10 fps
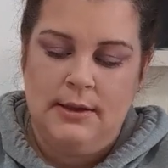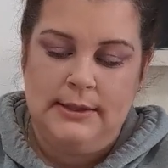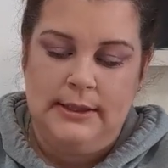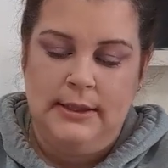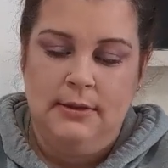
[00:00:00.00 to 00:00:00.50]

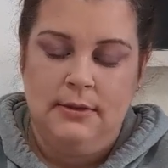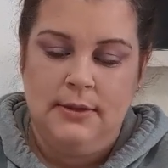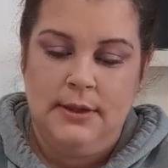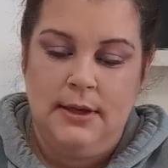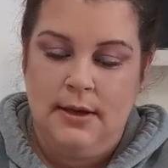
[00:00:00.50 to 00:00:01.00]
sealed.
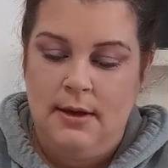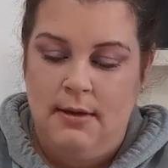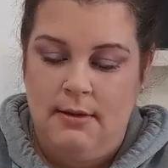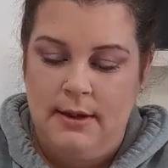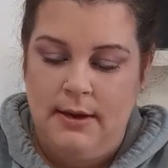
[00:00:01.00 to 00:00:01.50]

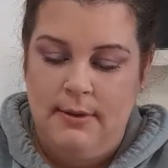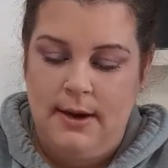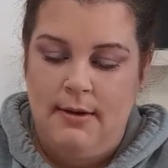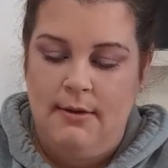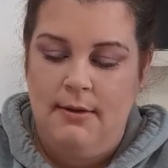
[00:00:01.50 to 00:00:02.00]
Oh, there we
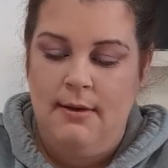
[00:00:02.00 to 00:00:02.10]
go.